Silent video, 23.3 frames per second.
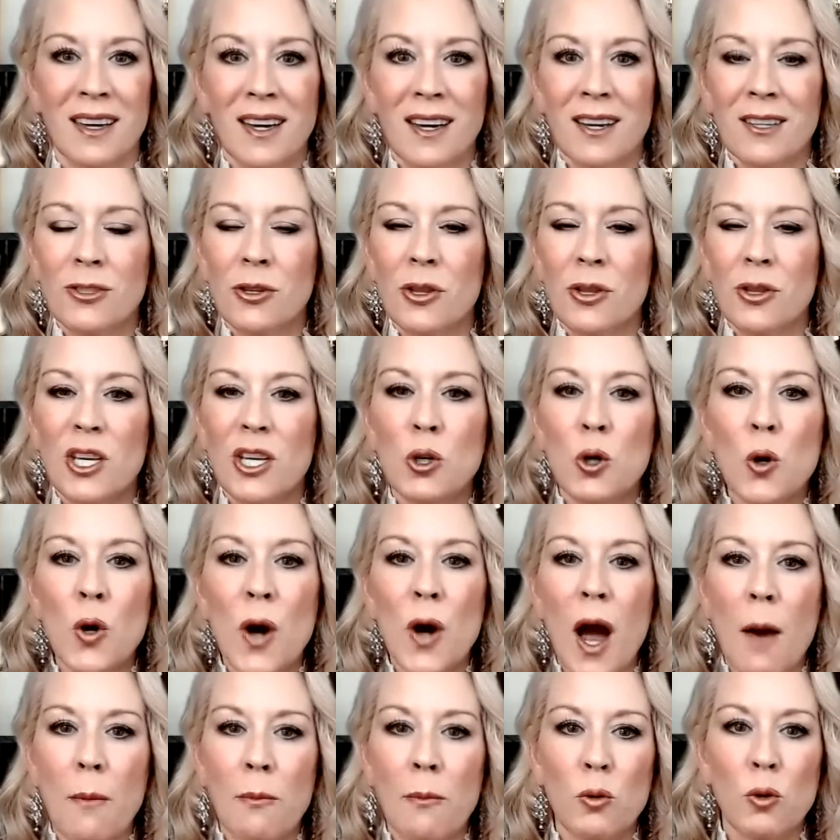so that you're
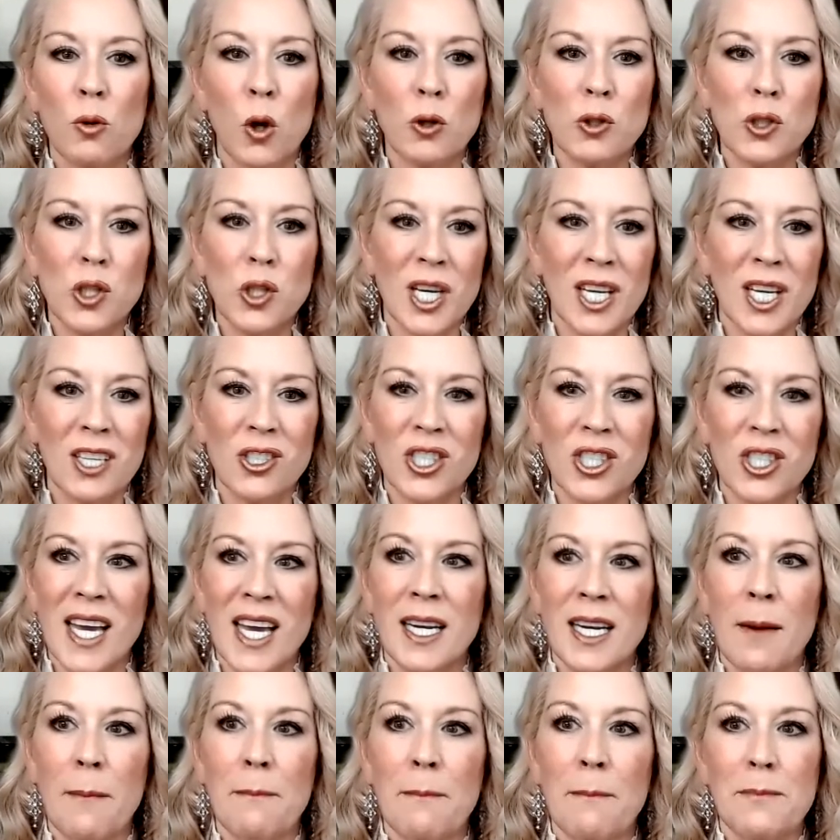approaching each day in
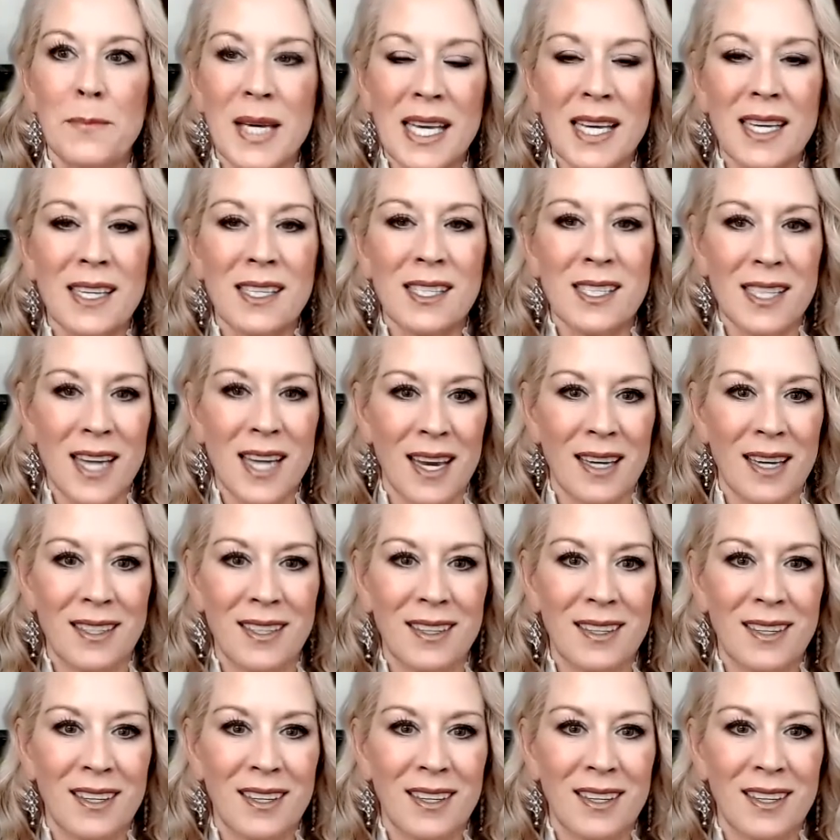a peak state.